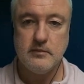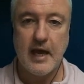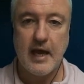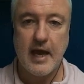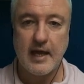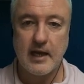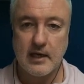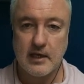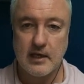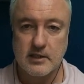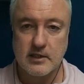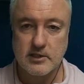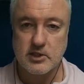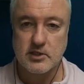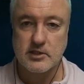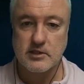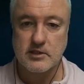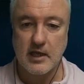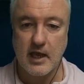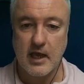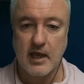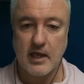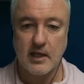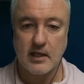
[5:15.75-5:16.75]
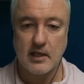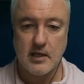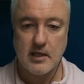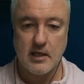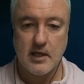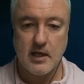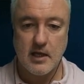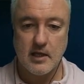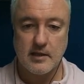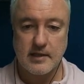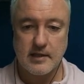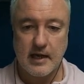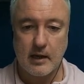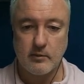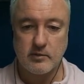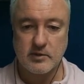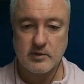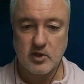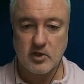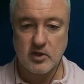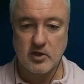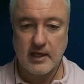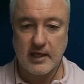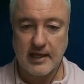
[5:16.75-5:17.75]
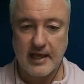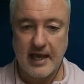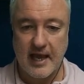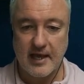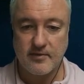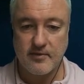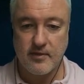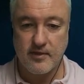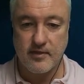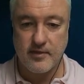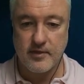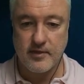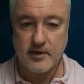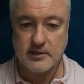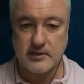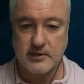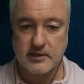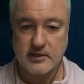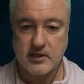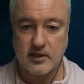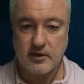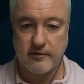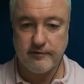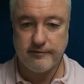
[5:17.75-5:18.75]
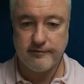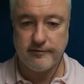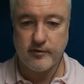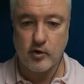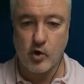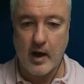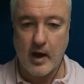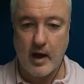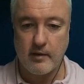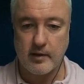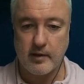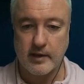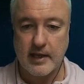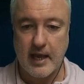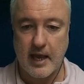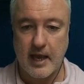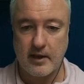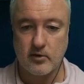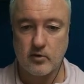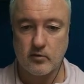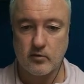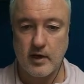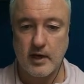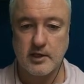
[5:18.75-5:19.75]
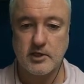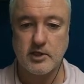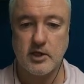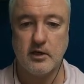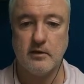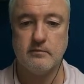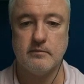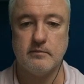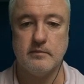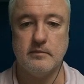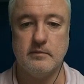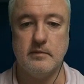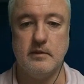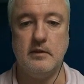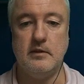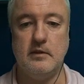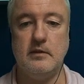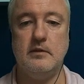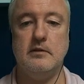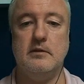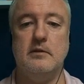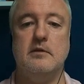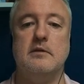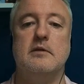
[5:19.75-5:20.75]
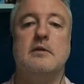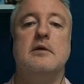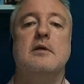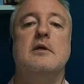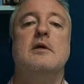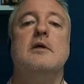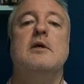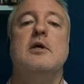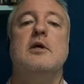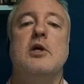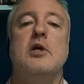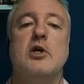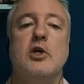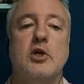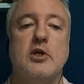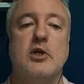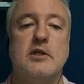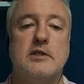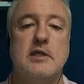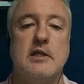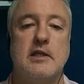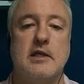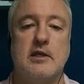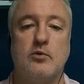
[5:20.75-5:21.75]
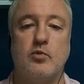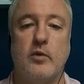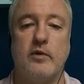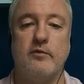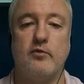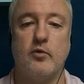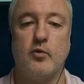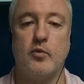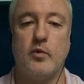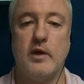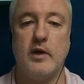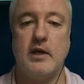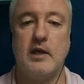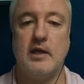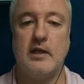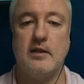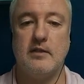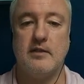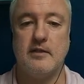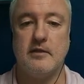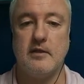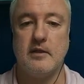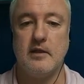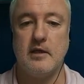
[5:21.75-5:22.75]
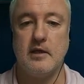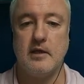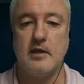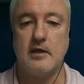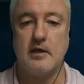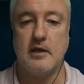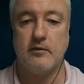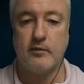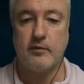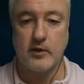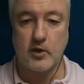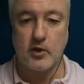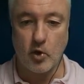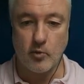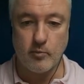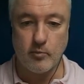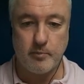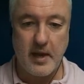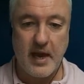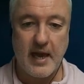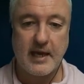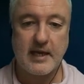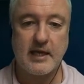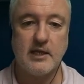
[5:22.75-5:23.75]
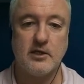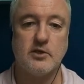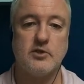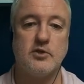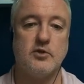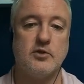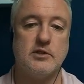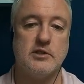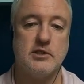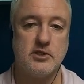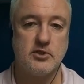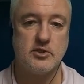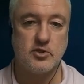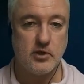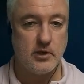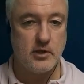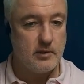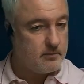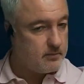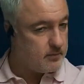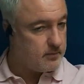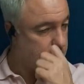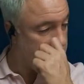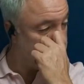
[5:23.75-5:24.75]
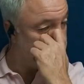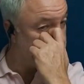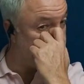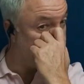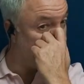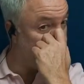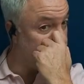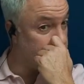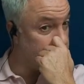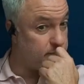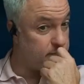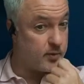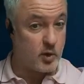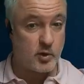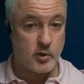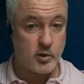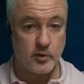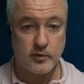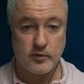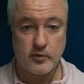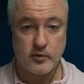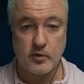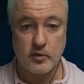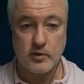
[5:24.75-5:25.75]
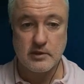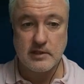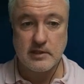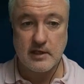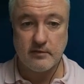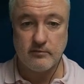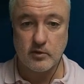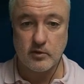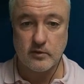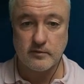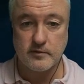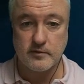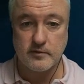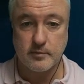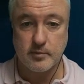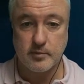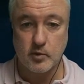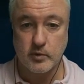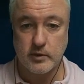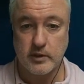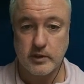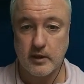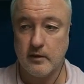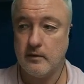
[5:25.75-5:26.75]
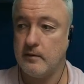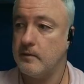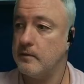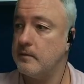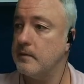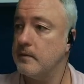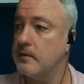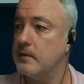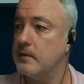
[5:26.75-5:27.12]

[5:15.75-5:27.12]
and let's just say that I was looking at this 4 hour candle right here, you can see that we've already, if we go back into its history, we've broken through this level of support here,